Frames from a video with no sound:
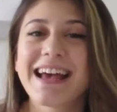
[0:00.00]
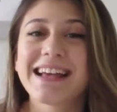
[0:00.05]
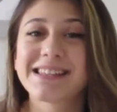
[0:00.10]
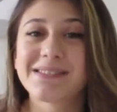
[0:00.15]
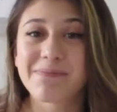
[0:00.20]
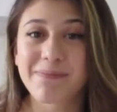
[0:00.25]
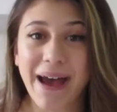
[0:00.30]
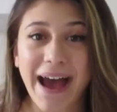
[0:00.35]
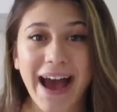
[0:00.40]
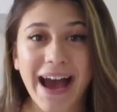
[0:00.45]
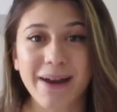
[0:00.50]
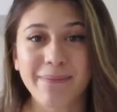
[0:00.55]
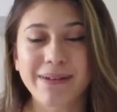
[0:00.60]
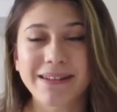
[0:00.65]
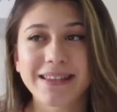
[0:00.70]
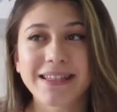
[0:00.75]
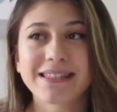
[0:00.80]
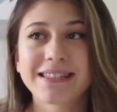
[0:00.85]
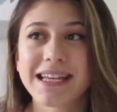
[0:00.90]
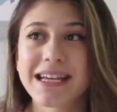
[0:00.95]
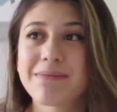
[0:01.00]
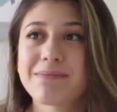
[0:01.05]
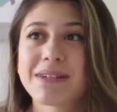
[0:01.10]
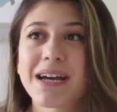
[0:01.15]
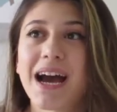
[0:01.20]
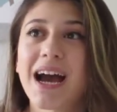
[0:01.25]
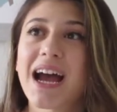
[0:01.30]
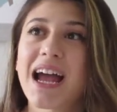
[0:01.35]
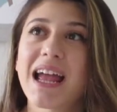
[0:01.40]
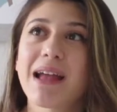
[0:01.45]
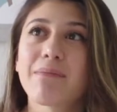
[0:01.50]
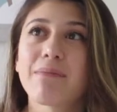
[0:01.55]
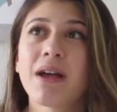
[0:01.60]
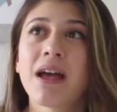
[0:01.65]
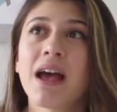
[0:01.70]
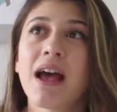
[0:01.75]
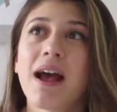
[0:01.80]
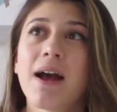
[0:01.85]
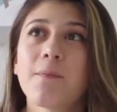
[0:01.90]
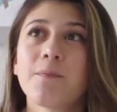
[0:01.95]
it's bad, but at the same time,
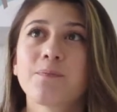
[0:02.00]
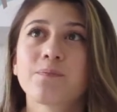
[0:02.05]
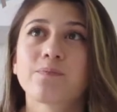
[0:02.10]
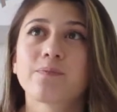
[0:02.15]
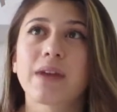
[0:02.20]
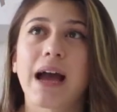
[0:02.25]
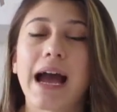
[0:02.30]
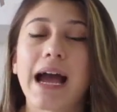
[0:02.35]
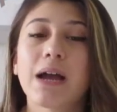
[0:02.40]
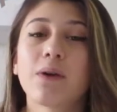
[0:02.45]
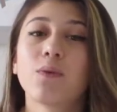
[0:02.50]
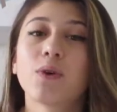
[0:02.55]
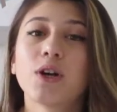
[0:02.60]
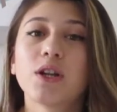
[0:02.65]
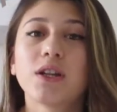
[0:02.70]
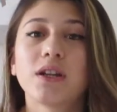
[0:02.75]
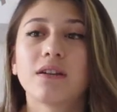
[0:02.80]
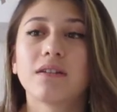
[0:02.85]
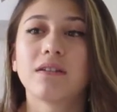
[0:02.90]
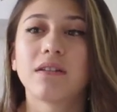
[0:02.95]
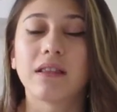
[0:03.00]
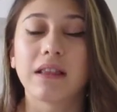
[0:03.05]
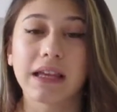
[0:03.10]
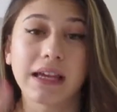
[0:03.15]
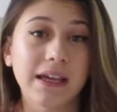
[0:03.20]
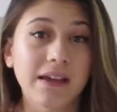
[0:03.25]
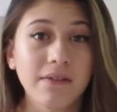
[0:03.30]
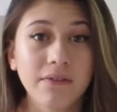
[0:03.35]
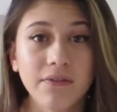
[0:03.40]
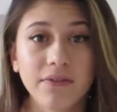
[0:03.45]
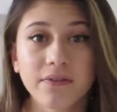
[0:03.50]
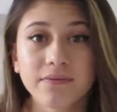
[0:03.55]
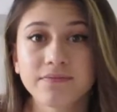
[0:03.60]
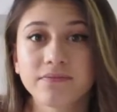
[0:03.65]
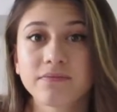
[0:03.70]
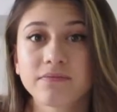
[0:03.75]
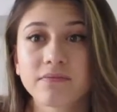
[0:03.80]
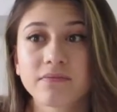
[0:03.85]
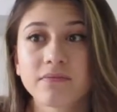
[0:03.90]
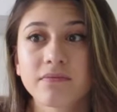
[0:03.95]
I would leave
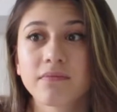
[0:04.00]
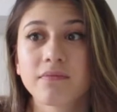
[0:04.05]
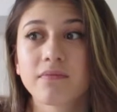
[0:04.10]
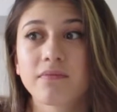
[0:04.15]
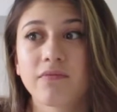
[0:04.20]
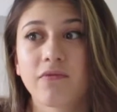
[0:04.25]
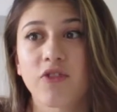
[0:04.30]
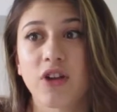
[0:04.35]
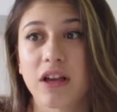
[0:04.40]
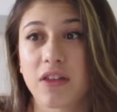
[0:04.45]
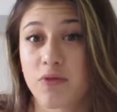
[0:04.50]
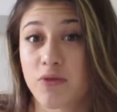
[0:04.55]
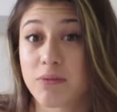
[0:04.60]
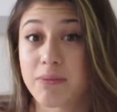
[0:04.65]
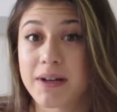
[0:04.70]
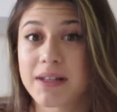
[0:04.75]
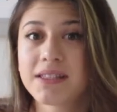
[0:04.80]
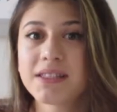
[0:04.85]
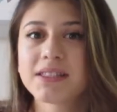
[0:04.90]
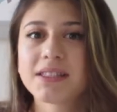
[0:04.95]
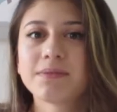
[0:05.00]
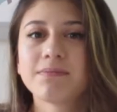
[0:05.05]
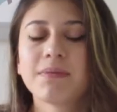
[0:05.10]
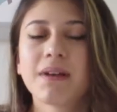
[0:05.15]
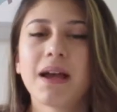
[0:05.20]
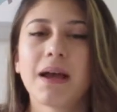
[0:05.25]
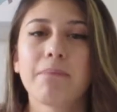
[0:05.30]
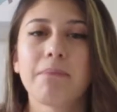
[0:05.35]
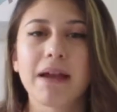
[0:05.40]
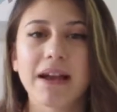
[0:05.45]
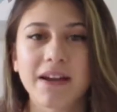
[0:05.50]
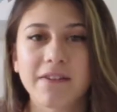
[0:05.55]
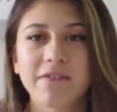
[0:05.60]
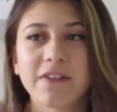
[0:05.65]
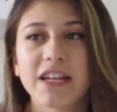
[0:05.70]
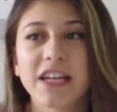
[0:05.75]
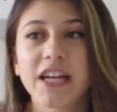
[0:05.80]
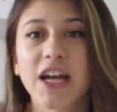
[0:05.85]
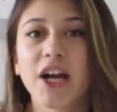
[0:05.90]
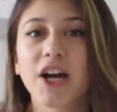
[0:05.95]
for three months, make a
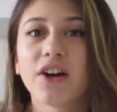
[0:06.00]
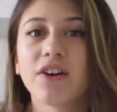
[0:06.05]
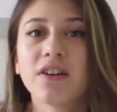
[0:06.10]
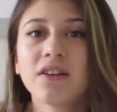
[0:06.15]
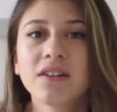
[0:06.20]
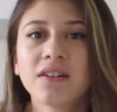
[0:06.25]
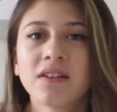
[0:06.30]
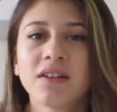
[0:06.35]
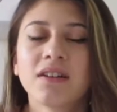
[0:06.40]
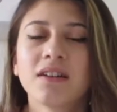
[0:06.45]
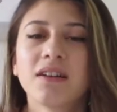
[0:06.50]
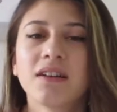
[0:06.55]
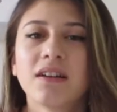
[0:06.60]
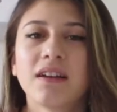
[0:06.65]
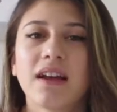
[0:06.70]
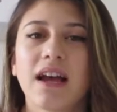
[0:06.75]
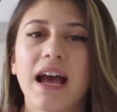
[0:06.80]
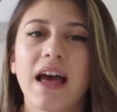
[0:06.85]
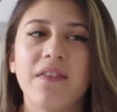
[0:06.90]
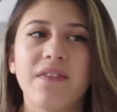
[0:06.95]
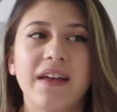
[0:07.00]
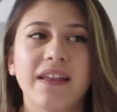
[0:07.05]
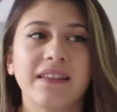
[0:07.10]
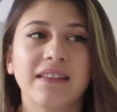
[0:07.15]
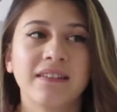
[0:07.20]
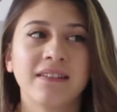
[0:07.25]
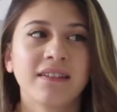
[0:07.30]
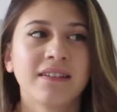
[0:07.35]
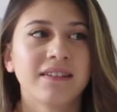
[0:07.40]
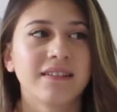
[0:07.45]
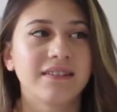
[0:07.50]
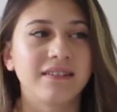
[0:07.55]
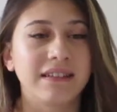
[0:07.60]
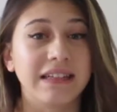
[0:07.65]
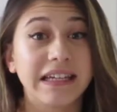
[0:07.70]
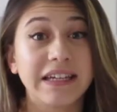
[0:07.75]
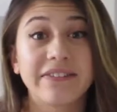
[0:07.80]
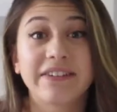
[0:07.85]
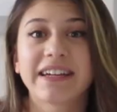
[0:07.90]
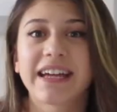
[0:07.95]
video, and then
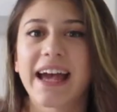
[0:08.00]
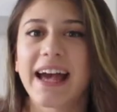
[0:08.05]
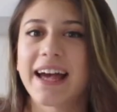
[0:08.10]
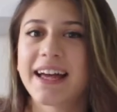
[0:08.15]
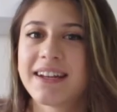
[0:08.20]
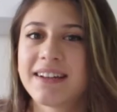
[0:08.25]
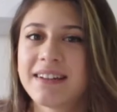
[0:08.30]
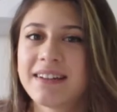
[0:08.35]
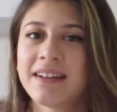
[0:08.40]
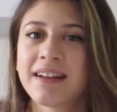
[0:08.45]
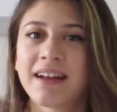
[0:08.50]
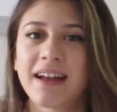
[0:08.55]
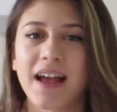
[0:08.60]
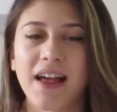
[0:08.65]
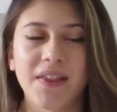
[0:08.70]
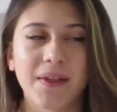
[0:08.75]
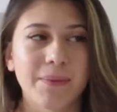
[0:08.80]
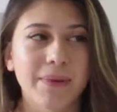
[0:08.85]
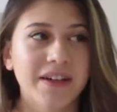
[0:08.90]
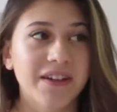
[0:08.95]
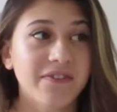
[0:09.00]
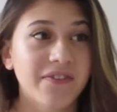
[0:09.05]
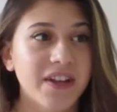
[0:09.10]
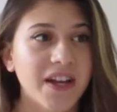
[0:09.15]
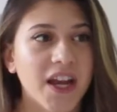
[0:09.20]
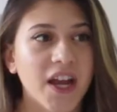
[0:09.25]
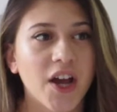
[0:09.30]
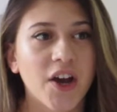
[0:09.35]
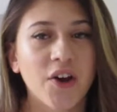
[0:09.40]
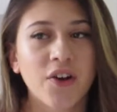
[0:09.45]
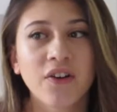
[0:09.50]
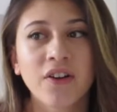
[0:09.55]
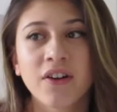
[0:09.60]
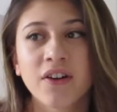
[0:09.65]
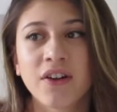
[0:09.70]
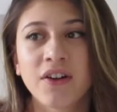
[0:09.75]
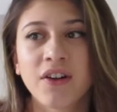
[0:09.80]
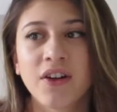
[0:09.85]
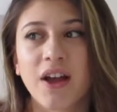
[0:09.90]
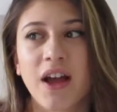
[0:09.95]
leave again, and then make a video,
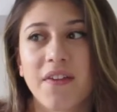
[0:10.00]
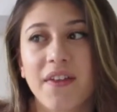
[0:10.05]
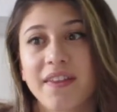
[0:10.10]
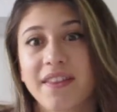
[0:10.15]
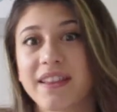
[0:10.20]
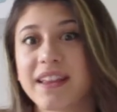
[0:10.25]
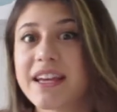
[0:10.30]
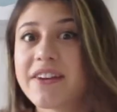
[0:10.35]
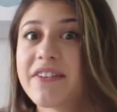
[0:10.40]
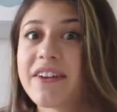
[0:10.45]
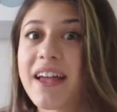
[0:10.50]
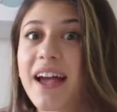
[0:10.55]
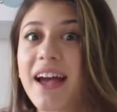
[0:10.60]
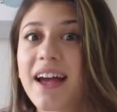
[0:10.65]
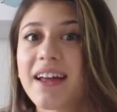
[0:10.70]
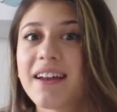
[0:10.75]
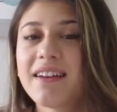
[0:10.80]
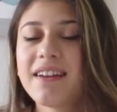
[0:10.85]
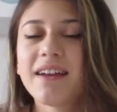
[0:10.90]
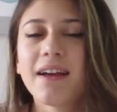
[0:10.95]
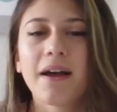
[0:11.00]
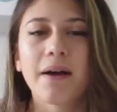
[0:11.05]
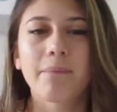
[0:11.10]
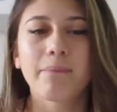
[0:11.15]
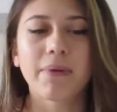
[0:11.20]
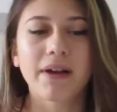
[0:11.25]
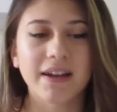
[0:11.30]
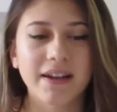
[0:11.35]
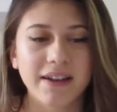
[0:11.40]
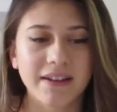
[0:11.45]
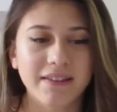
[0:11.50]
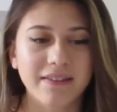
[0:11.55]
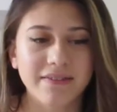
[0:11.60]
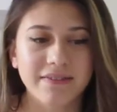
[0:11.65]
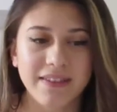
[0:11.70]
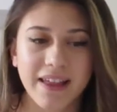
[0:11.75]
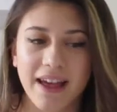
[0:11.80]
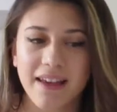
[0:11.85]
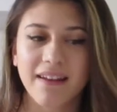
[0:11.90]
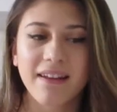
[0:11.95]
and then leave again. But
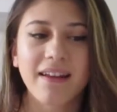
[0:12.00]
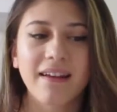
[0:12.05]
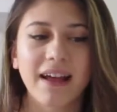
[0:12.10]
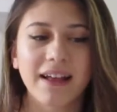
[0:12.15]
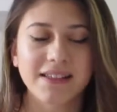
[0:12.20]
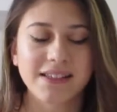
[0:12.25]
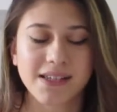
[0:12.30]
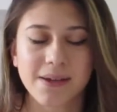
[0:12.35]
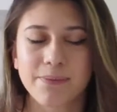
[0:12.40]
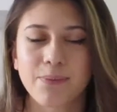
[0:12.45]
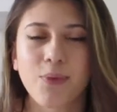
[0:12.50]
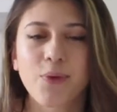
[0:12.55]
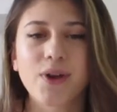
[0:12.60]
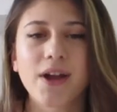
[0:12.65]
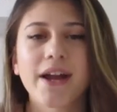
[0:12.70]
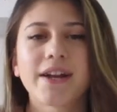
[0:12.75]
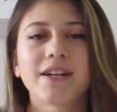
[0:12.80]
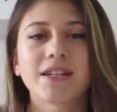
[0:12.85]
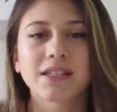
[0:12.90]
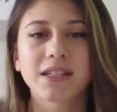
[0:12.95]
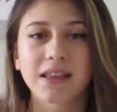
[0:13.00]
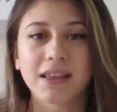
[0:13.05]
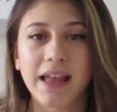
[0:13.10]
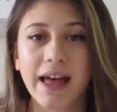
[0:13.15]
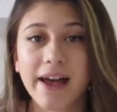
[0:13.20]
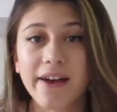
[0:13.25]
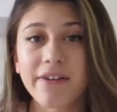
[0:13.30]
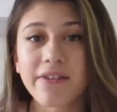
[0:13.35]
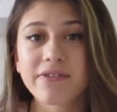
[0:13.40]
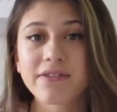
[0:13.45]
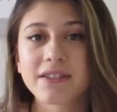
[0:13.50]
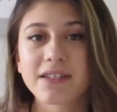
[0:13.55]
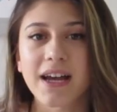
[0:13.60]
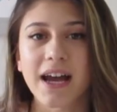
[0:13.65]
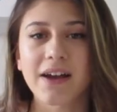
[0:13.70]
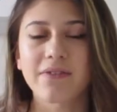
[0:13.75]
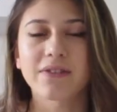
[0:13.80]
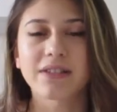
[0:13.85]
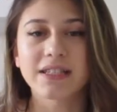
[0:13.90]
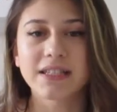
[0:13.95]
then at some point I just left.
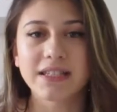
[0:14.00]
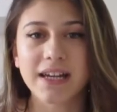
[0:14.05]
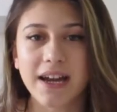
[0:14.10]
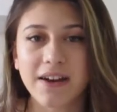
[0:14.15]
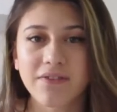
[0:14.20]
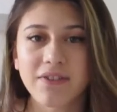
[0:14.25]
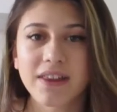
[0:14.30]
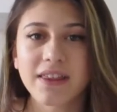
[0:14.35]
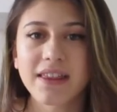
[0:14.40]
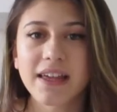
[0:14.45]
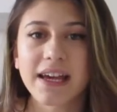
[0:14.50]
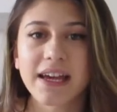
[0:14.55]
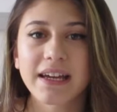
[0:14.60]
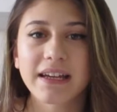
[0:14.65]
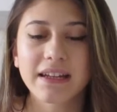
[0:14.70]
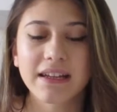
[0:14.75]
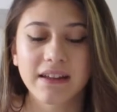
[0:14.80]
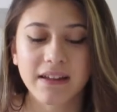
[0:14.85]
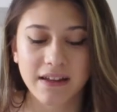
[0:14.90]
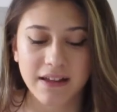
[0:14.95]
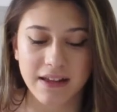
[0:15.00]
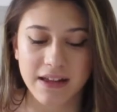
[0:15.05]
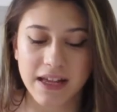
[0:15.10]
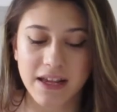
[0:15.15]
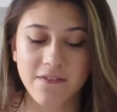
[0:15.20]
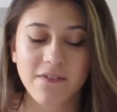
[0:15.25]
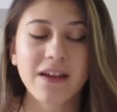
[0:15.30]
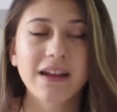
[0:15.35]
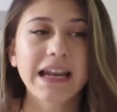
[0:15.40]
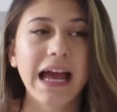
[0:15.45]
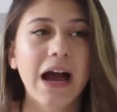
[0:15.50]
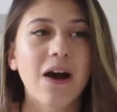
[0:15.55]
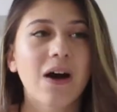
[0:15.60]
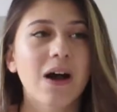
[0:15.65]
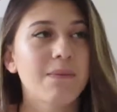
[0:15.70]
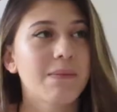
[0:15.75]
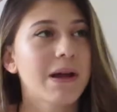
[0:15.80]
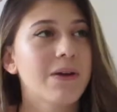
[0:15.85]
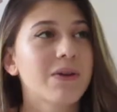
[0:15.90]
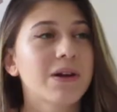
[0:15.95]
I was done with it. Even now,
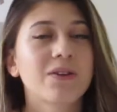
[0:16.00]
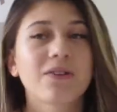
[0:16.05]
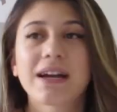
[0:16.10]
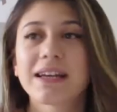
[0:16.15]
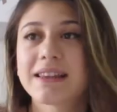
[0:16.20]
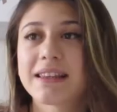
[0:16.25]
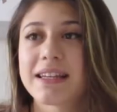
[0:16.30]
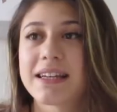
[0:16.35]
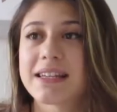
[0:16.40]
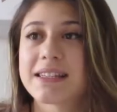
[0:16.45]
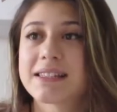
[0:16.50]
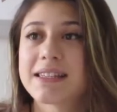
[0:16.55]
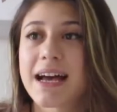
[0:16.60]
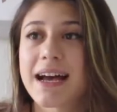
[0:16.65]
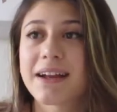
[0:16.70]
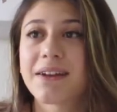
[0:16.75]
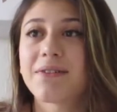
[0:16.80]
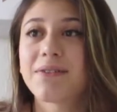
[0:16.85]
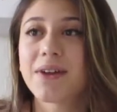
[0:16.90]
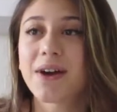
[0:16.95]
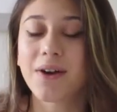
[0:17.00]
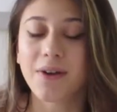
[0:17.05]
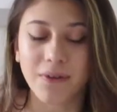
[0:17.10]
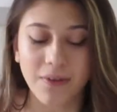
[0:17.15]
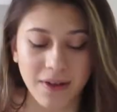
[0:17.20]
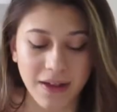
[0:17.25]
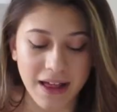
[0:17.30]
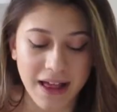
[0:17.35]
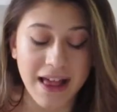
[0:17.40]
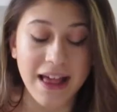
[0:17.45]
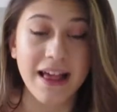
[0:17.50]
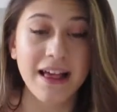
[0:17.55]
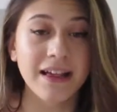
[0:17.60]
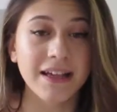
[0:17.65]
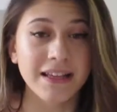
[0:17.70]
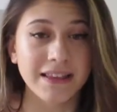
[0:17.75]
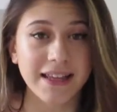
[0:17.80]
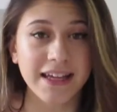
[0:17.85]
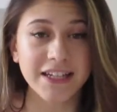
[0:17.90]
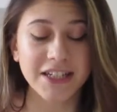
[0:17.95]
I might regret this. I don't know.
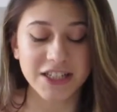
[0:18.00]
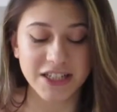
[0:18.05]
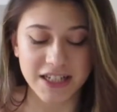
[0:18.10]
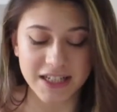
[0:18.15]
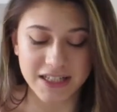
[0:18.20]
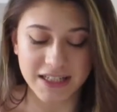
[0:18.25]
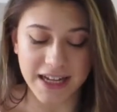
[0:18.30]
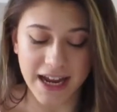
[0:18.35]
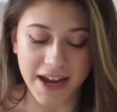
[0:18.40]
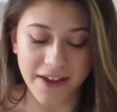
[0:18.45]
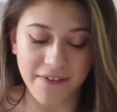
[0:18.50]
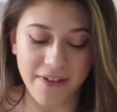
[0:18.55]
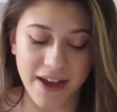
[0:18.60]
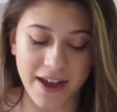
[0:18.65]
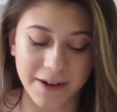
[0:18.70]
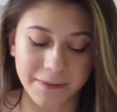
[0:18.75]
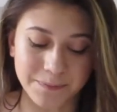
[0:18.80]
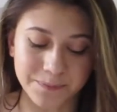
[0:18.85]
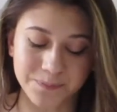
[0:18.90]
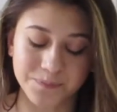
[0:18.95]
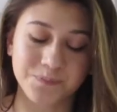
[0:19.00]
Let's just dive in.